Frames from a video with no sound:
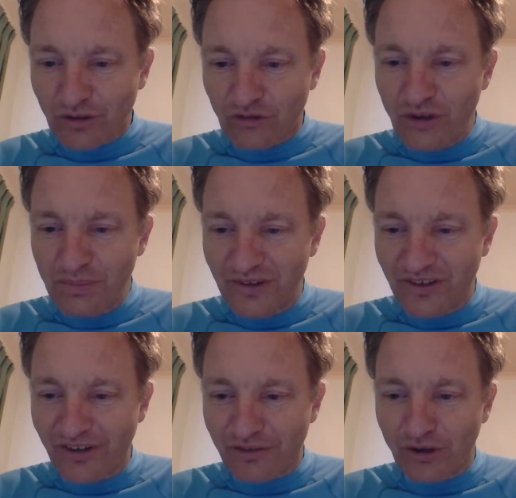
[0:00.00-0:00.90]
GPT
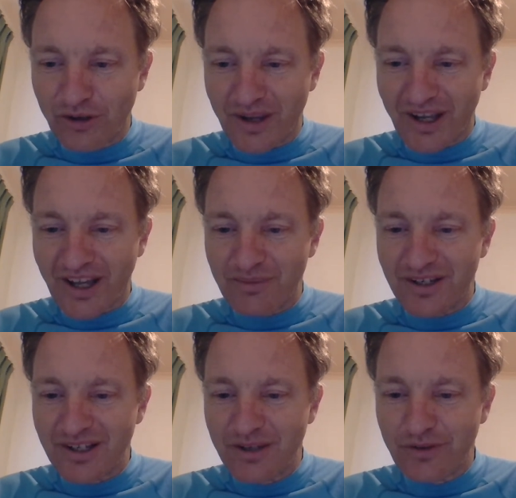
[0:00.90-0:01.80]
is wrong about Adam
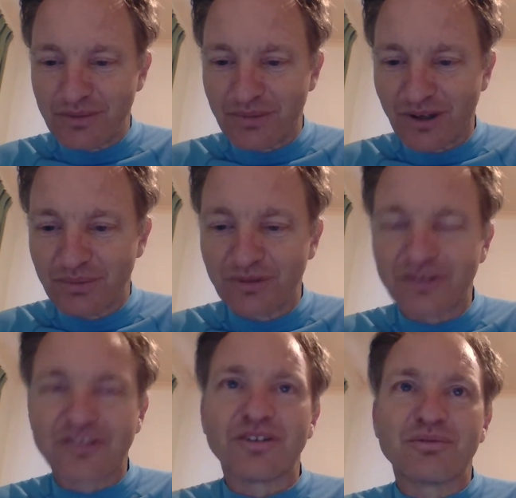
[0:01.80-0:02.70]
and Eve in the Bible.
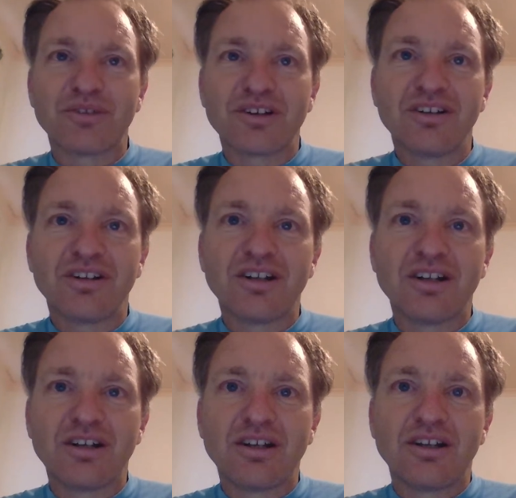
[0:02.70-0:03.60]
It's not written.
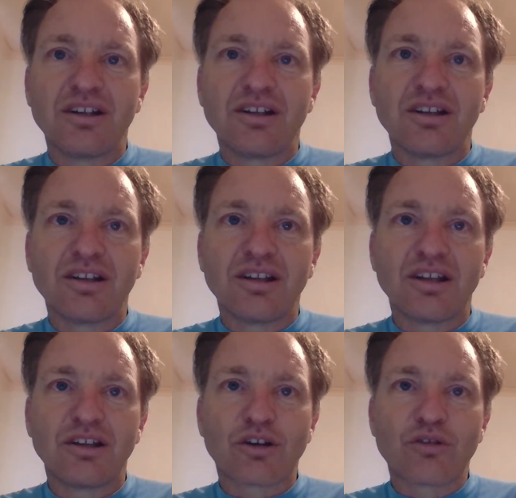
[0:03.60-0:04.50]

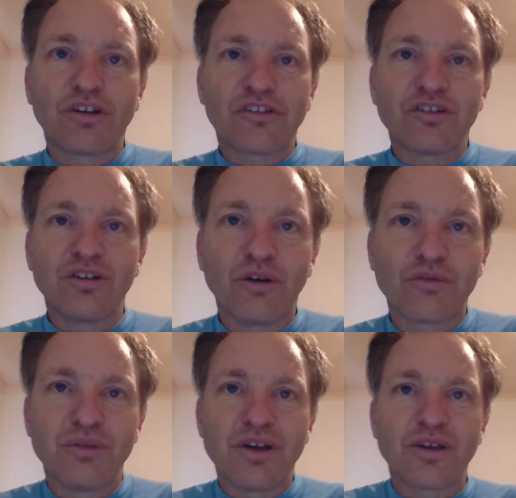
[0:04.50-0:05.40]
The question of
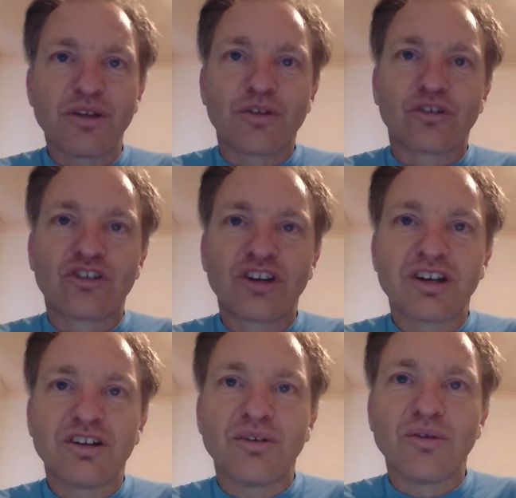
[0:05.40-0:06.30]
whether the
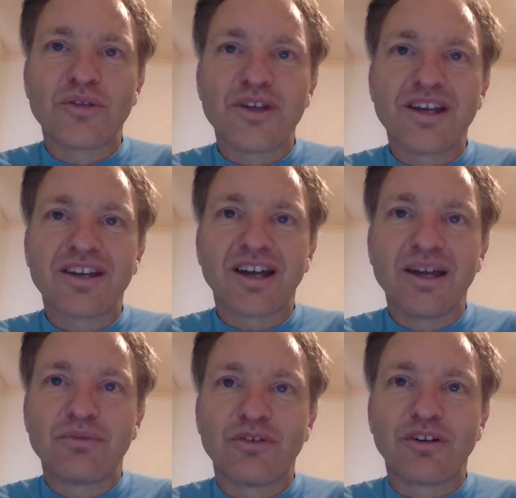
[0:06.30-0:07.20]
chicken or the egg
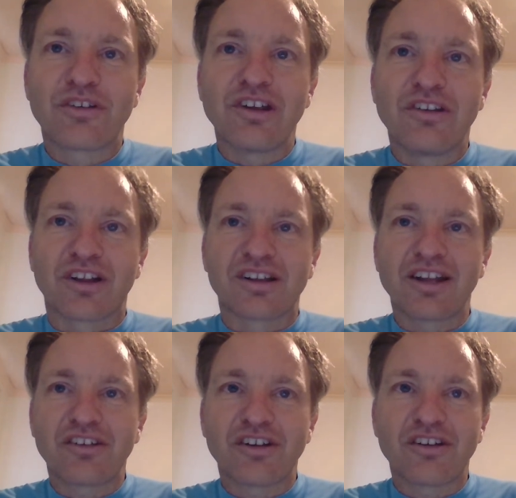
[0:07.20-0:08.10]
came first is a
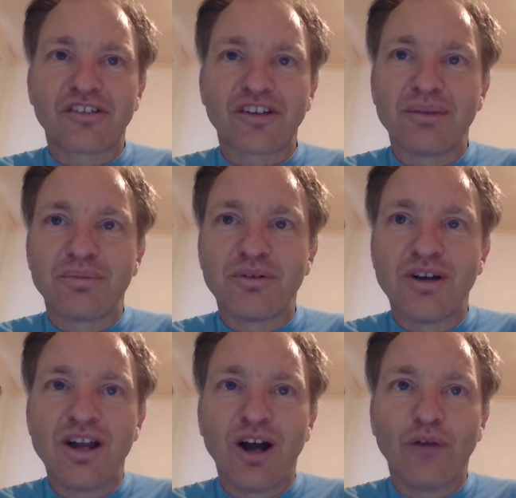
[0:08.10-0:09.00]
classic example
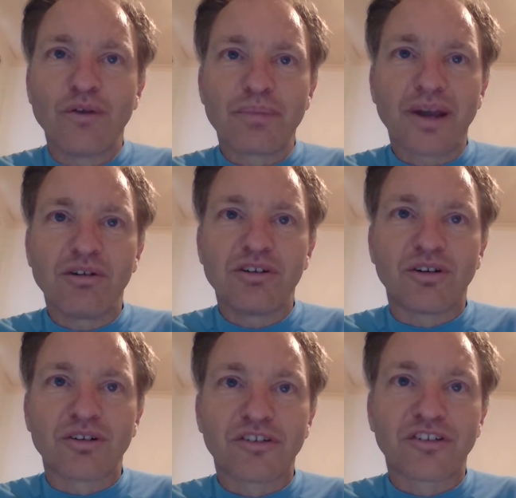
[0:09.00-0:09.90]
of a
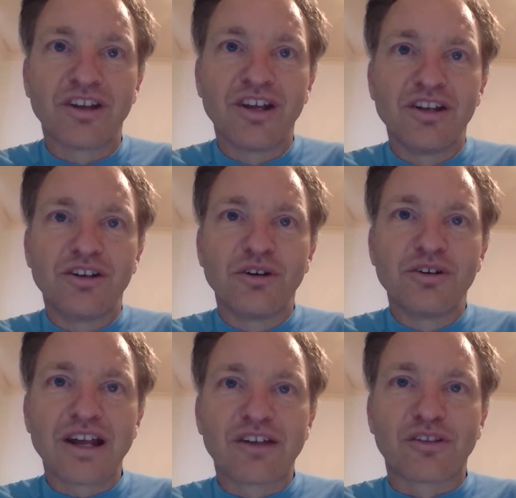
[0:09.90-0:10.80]
paradox
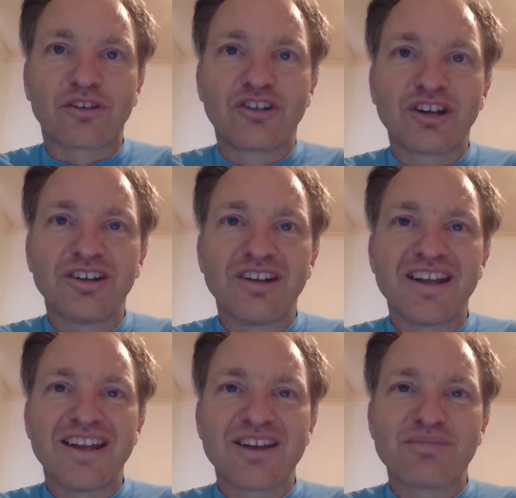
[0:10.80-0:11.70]
known as the chicken
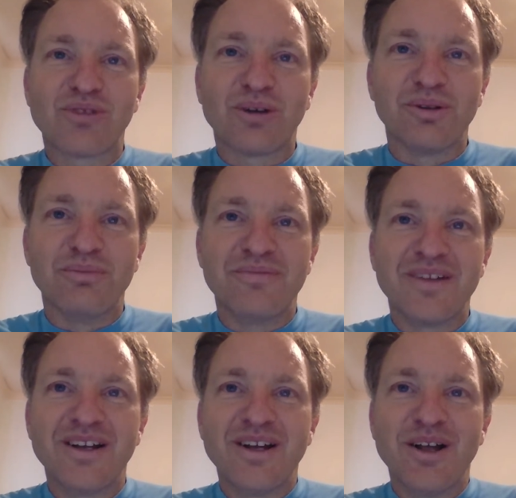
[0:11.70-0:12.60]
and egg problem.
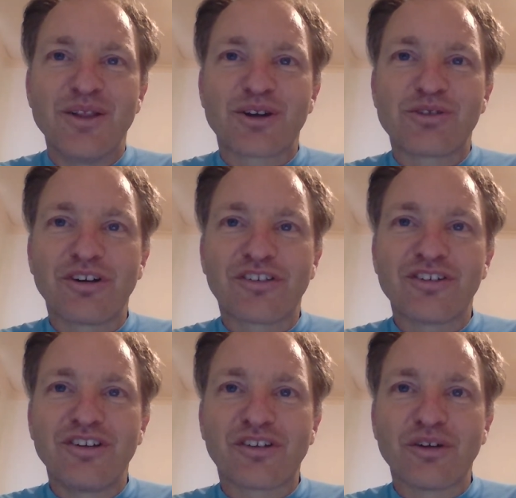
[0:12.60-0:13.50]
The
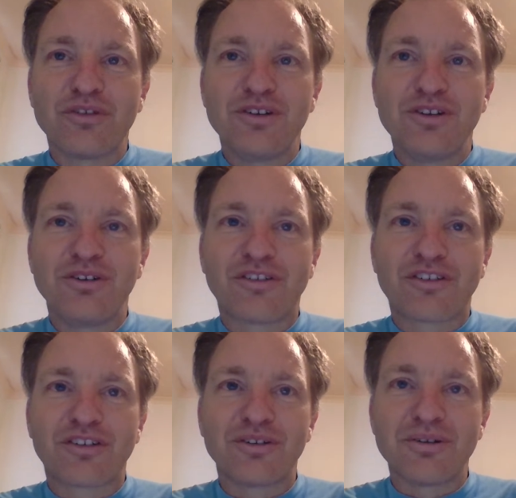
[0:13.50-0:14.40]
question is often
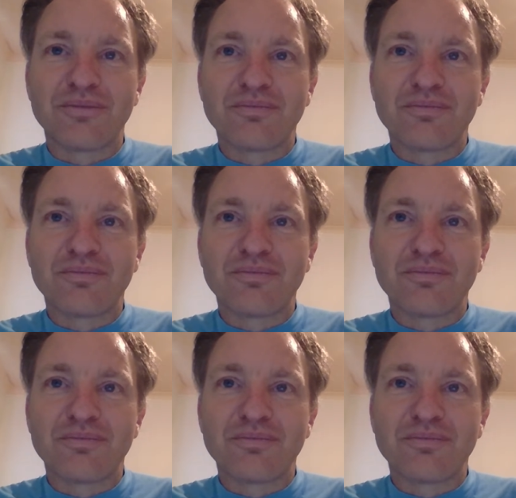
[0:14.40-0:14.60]
used to